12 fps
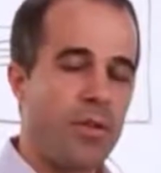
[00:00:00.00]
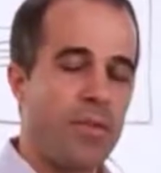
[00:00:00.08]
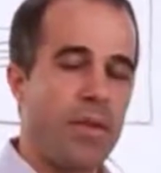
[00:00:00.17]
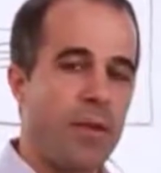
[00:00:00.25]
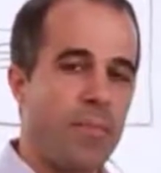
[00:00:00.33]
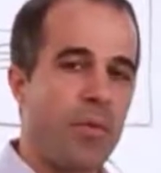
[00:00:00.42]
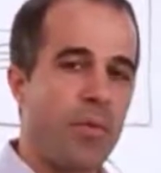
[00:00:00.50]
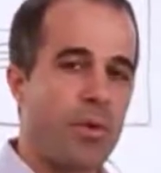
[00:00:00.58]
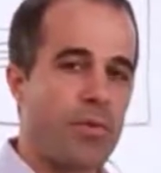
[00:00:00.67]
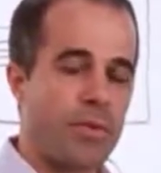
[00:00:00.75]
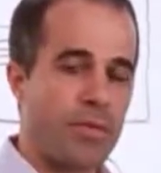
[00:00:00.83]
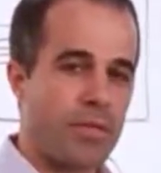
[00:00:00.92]
know the number
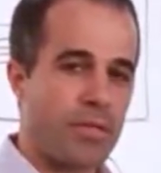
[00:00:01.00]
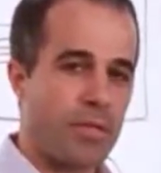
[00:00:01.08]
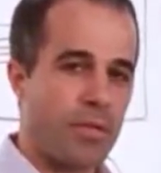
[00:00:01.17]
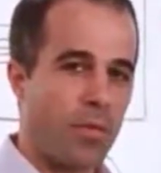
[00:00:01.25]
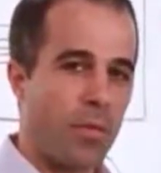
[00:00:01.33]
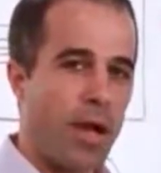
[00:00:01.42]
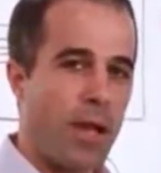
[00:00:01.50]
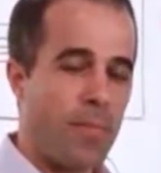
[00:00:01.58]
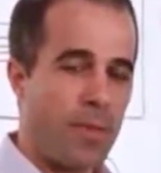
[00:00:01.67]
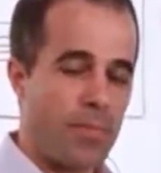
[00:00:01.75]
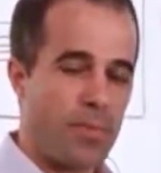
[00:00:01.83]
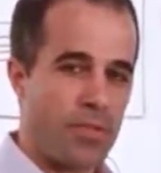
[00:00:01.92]
one reason why
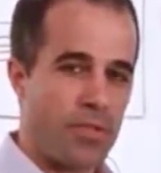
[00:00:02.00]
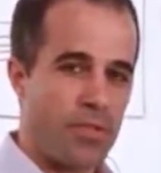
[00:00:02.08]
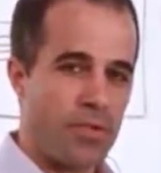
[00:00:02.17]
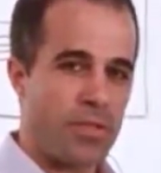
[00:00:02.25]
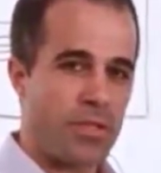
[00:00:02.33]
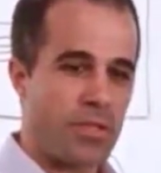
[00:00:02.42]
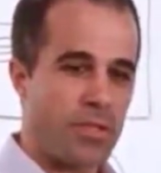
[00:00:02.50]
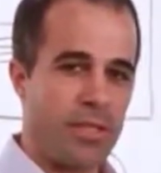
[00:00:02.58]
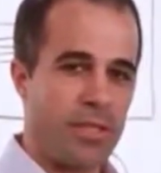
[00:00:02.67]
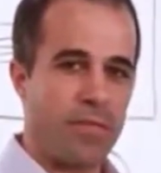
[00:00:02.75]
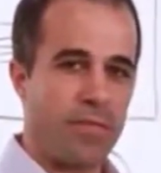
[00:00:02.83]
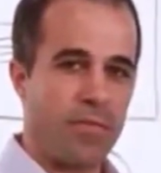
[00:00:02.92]
people choose to
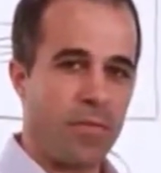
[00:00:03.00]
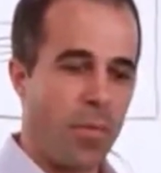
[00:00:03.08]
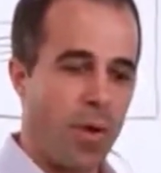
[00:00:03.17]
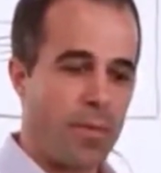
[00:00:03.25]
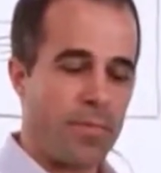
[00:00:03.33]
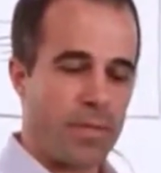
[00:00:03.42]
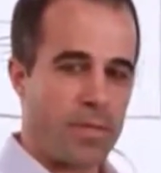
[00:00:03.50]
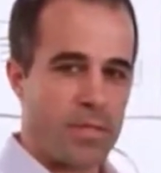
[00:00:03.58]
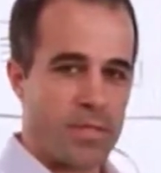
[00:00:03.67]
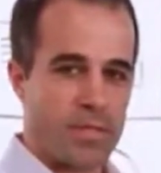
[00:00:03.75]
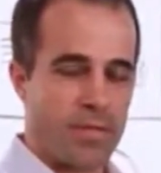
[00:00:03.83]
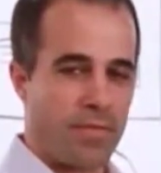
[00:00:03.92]
leave one
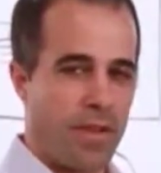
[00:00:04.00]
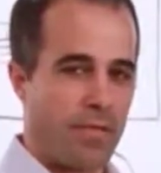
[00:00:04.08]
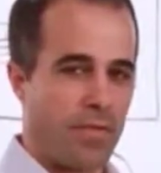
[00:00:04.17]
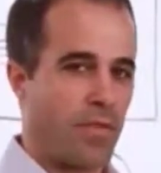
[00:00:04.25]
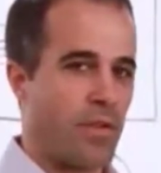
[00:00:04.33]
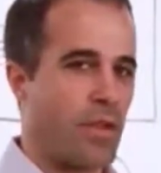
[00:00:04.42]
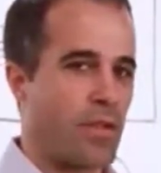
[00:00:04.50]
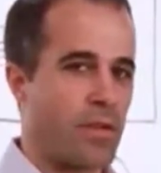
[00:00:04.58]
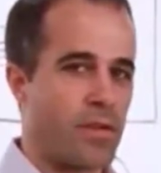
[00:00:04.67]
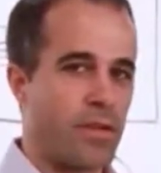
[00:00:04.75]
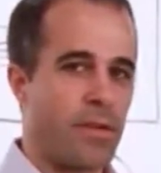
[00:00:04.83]
business in favor of another?